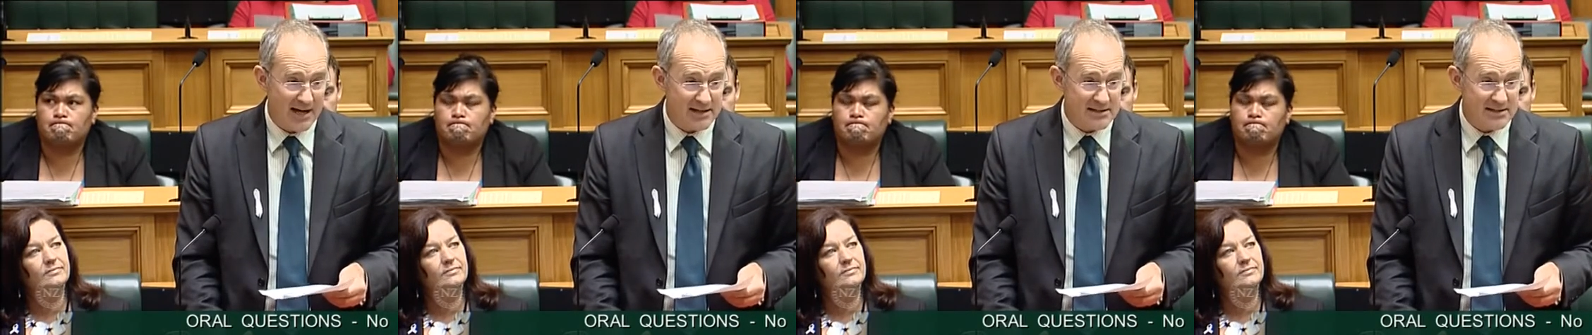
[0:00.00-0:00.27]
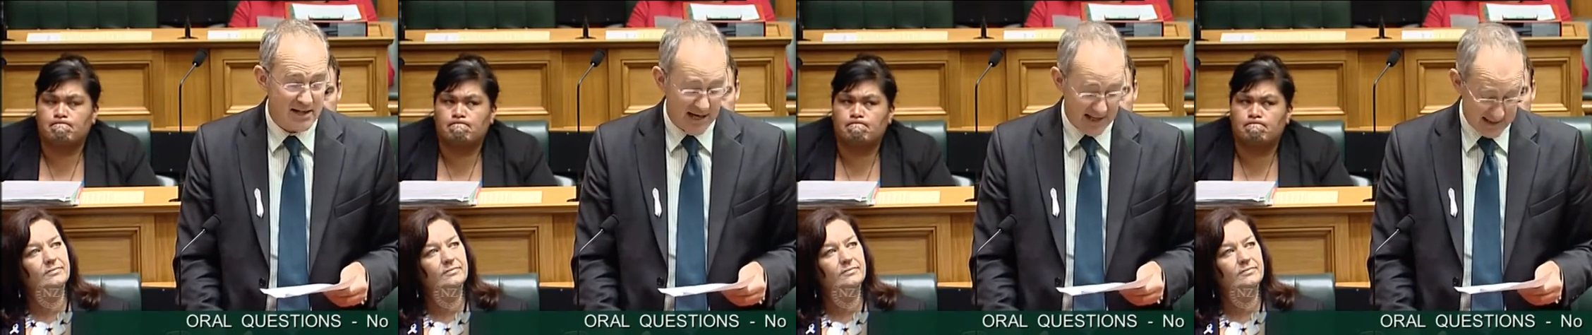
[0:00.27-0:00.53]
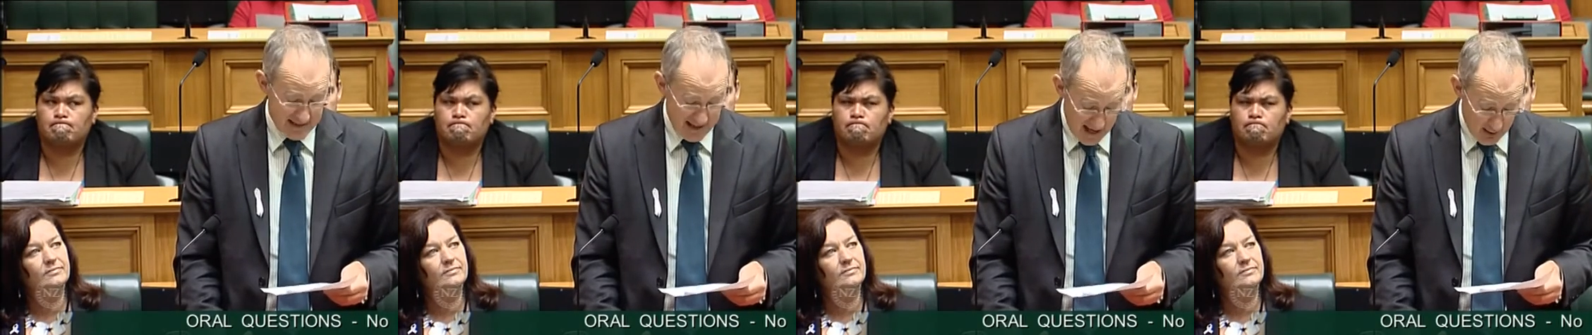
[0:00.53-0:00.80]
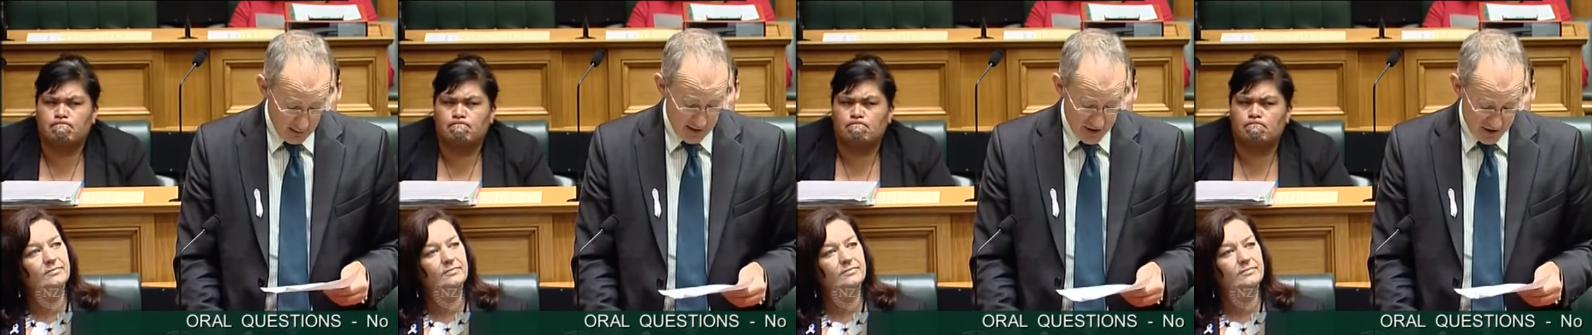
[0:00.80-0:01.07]
Speaker 1: and
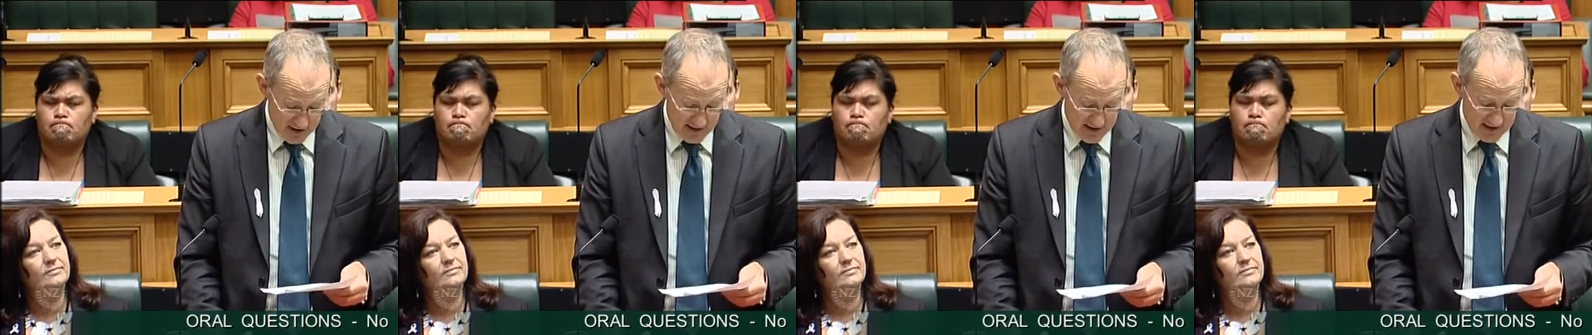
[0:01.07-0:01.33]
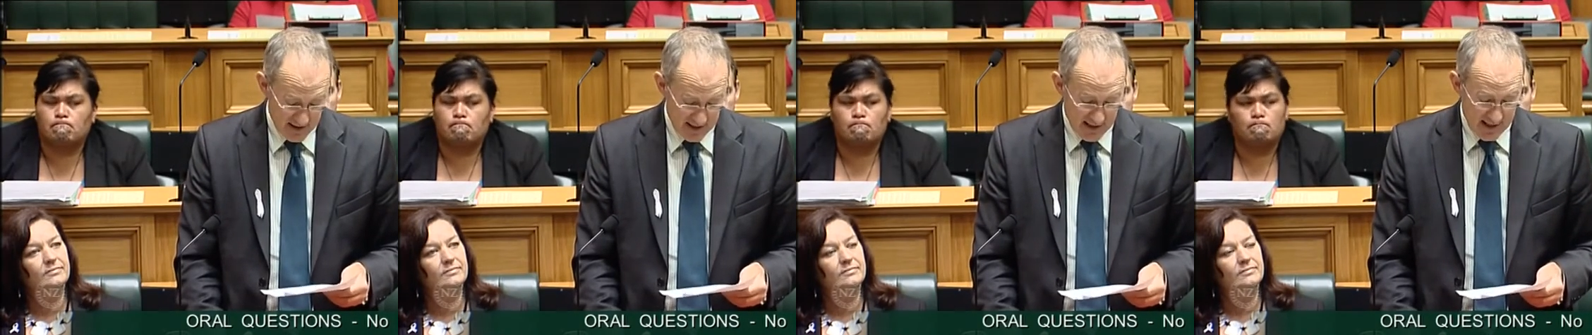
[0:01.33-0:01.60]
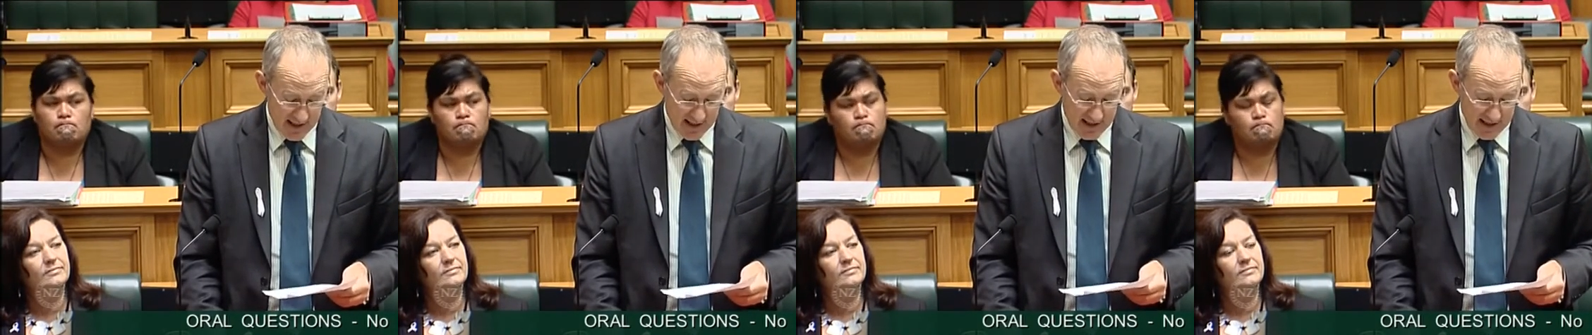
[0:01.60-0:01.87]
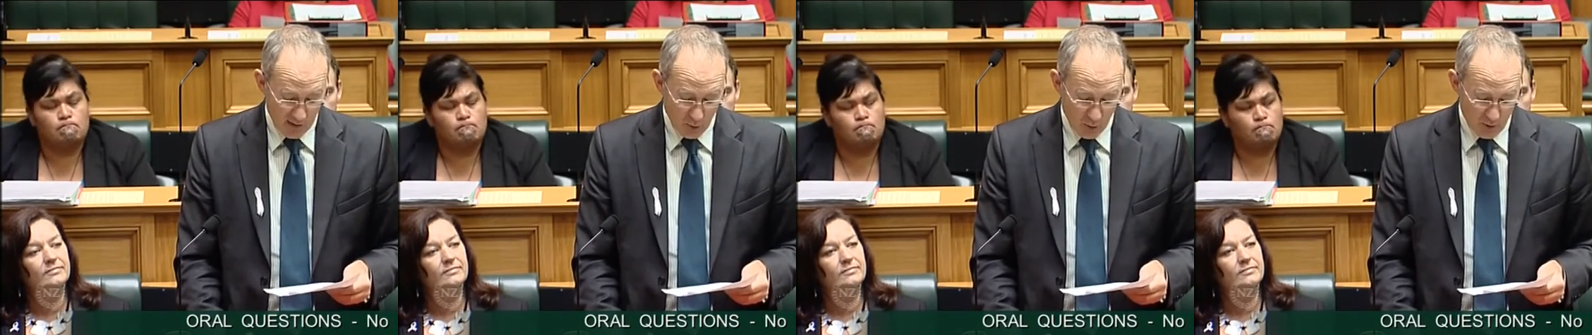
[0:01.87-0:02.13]
garages in
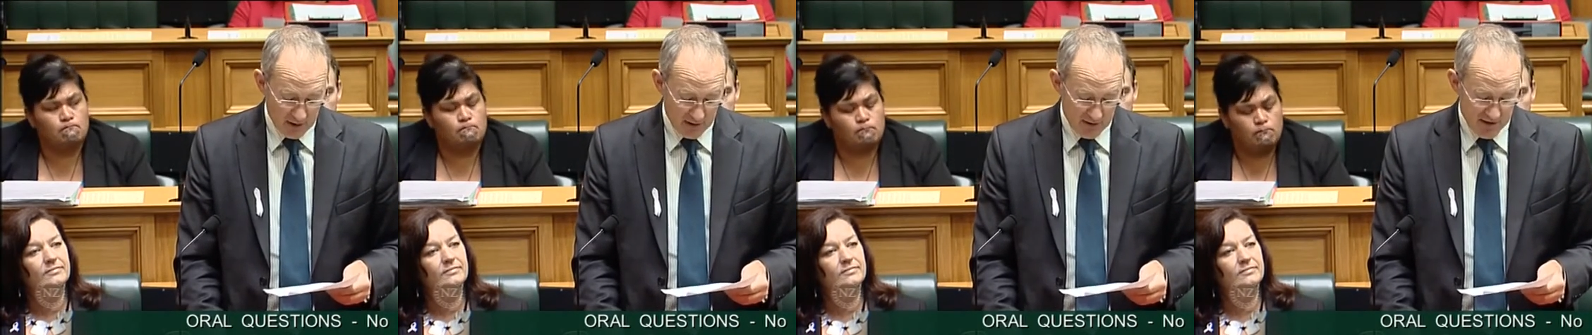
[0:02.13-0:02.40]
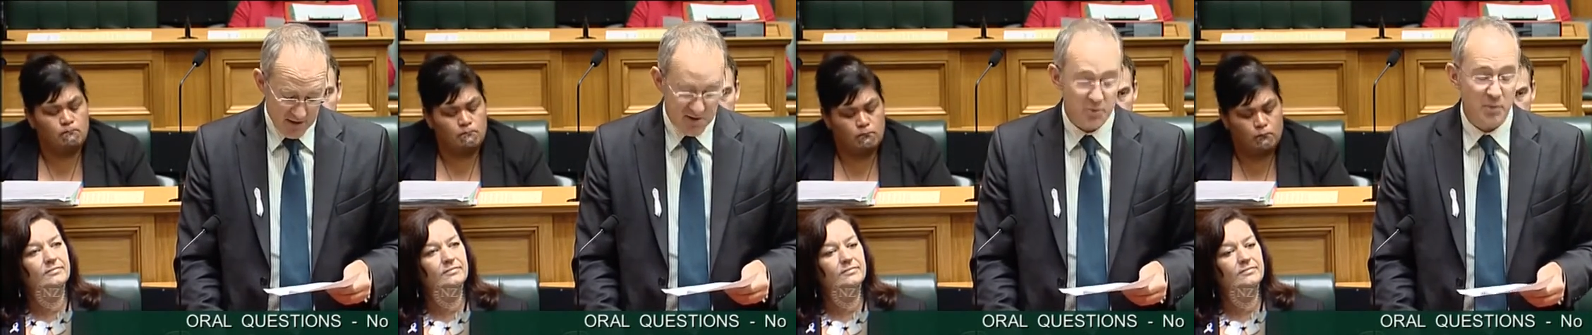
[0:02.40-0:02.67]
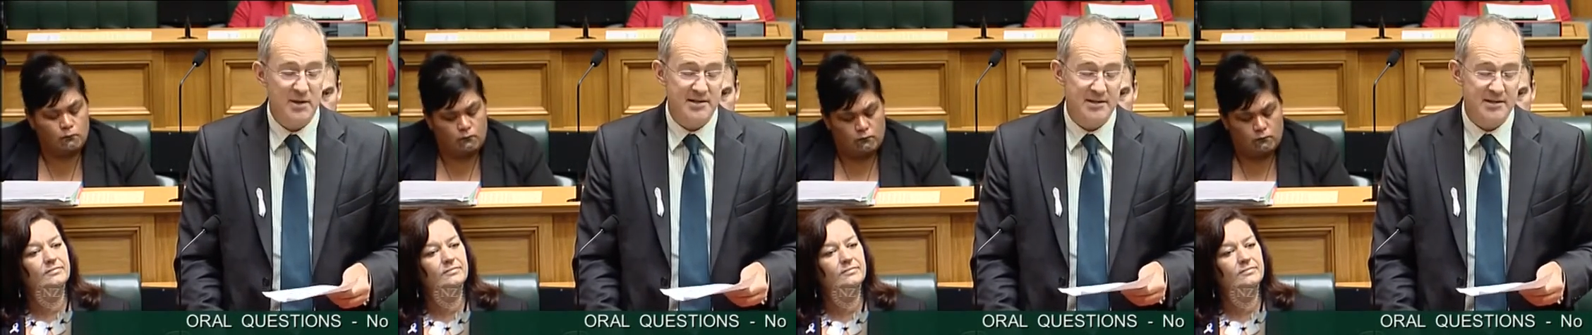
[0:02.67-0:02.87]
Auckland this winter